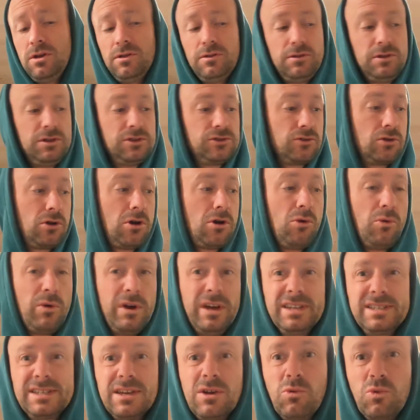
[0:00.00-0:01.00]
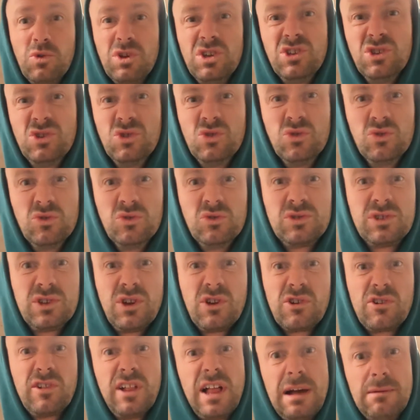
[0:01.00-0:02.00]
These are all ways that we use
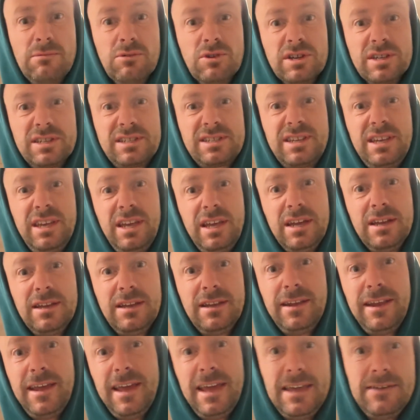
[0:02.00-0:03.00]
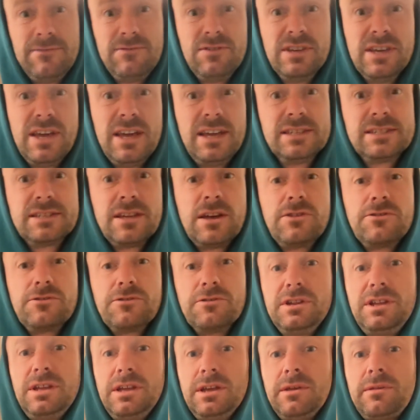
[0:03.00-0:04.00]
our glabrous skin and the AVAs
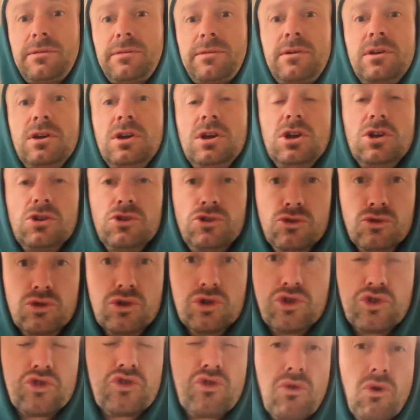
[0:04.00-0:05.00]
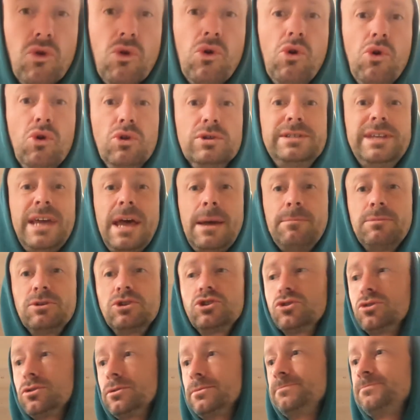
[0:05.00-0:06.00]
underneath to control
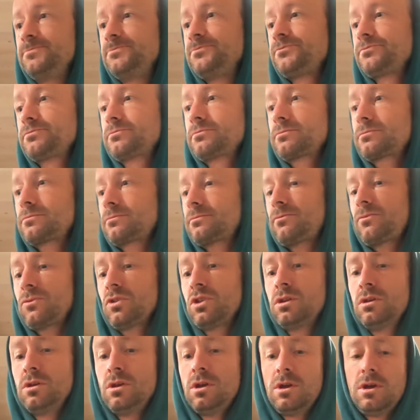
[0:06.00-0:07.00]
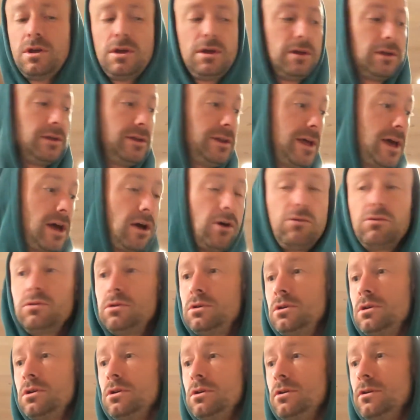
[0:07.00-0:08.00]
temperature. Now,
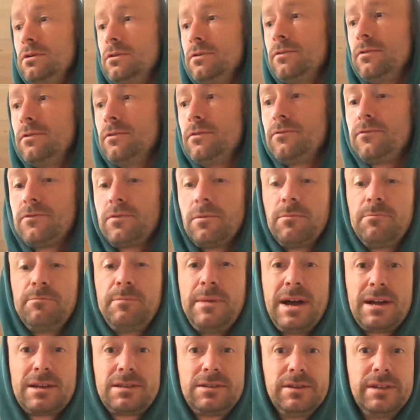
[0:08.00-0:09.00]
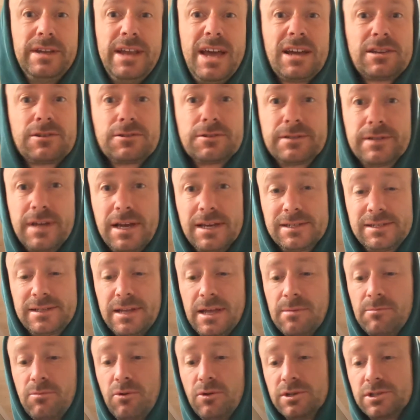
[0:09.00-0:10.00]
back to an exercise
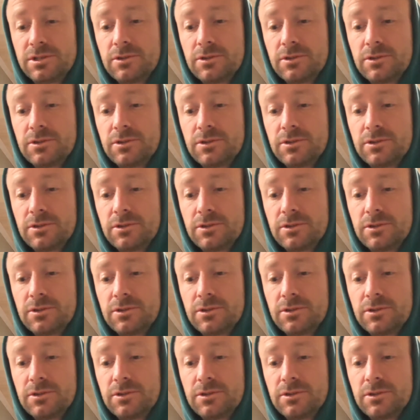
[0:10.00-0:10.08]
standpoint.